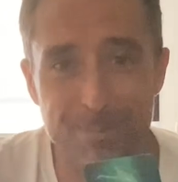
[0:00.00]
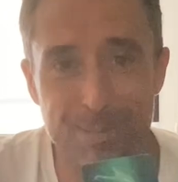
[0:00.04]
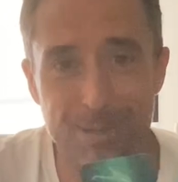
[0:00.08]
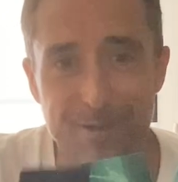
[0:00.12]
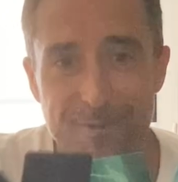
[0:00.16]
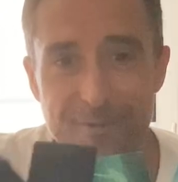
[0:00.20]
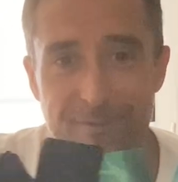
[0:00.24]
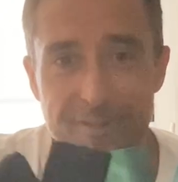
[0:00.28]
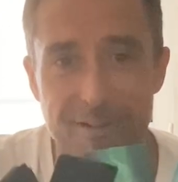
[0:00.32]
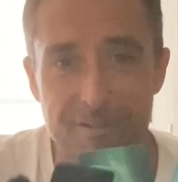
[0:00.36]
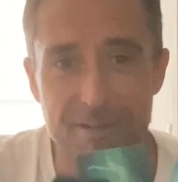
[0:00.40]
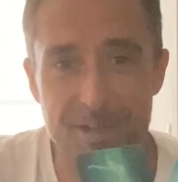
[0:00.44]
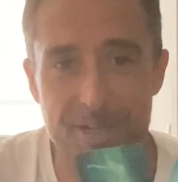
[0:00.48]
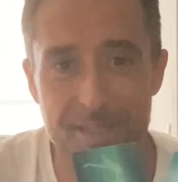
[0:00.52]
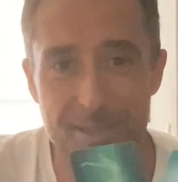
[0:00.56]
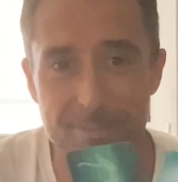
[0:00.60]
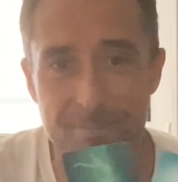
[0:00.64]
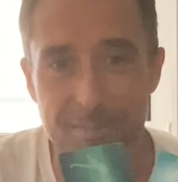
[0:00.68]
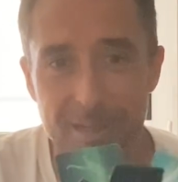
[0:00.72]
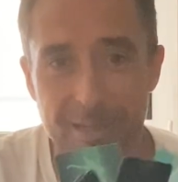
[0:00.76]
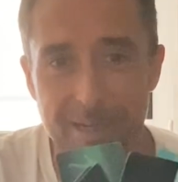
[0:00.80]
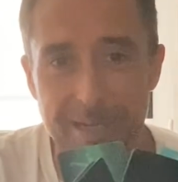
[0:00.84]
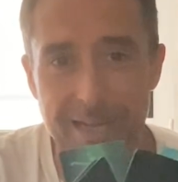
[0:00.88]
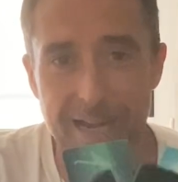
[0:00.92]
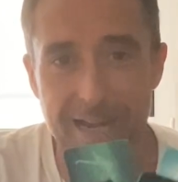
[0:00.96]
Both very
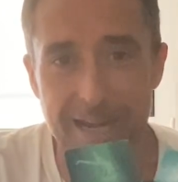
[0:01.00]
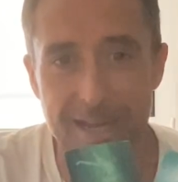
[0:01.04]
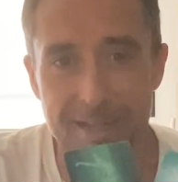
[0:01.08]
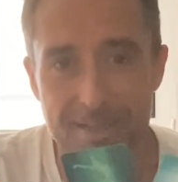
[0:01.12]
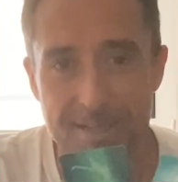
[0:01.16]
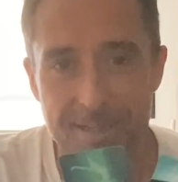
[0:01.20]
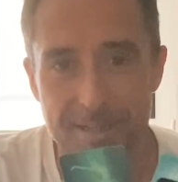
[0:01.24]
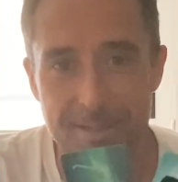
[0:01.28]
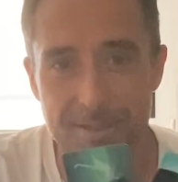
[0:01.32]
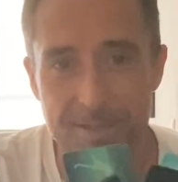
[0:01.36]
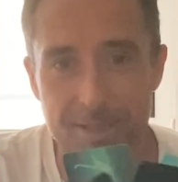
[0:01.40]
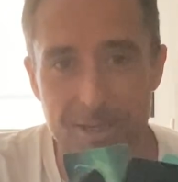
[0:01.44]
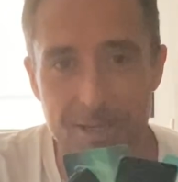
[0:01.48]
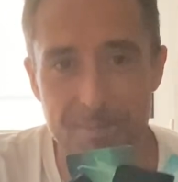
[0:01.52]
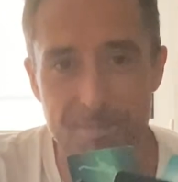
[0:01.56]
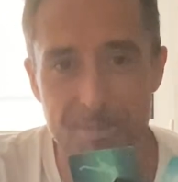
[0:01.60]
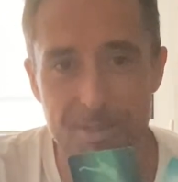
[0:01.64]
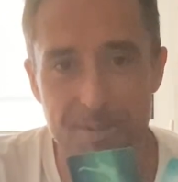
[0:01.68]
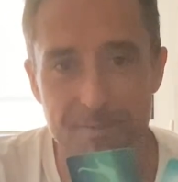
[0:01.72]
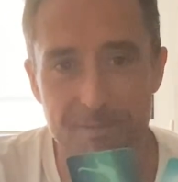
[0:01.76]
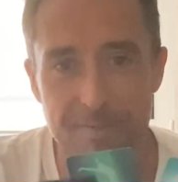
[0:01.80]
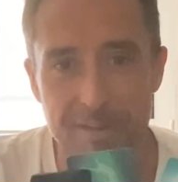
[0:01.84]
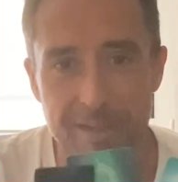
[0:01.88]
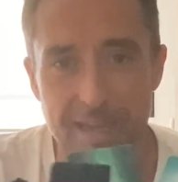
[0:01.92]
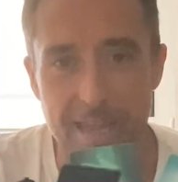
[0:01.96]
similar cards in terms
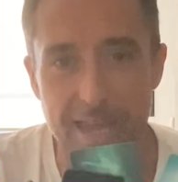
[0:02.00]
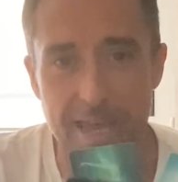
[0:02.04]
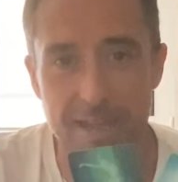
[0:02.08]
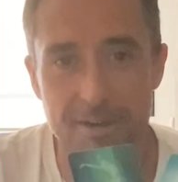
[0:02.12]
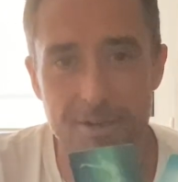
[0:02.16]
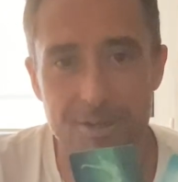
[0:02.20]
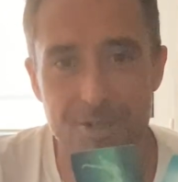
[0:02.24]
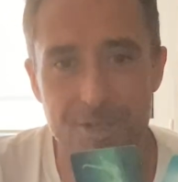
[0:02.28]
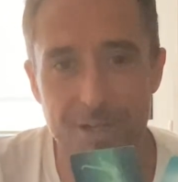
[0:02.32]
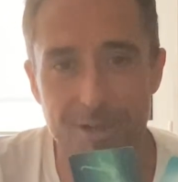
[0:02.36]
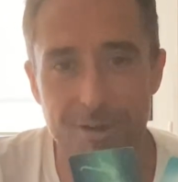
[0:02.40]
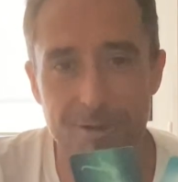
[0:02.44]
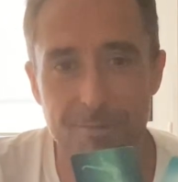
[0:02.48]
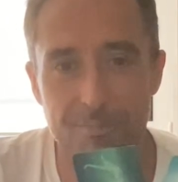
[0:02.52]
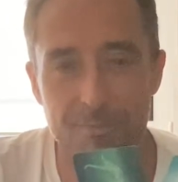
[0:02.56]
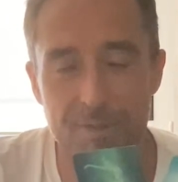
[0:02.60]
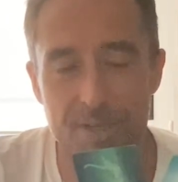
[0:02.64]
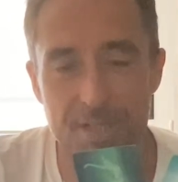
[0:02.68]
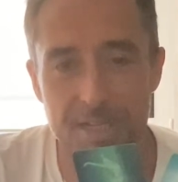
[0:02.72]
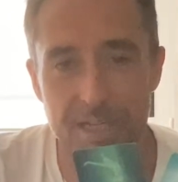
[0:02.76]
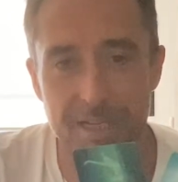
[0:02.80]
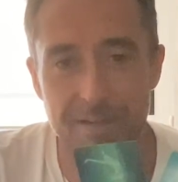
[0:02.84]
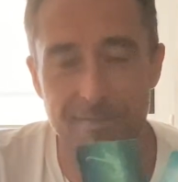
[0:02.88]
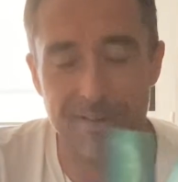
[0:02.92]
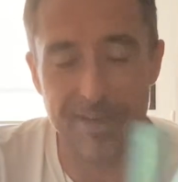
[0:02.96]
of the energy
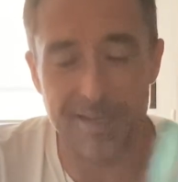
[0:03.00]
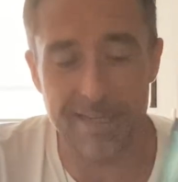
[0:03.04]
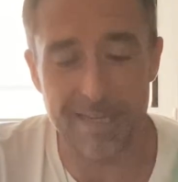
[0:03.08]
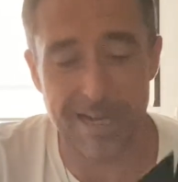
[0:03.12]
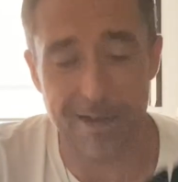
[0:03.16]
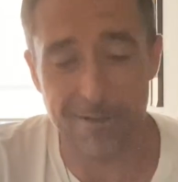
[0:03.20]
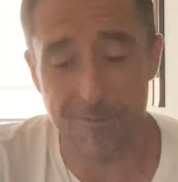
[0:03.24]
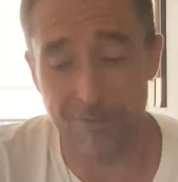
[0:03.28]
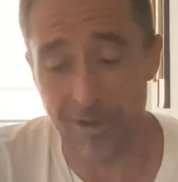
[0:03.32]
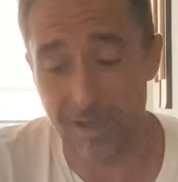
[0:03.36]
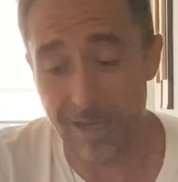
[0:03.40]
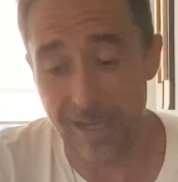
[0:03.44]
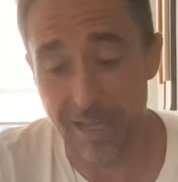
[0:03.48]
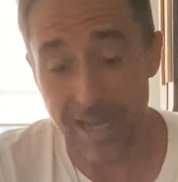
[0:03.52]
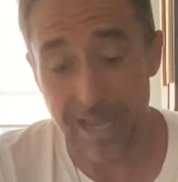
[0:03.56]
receiving down.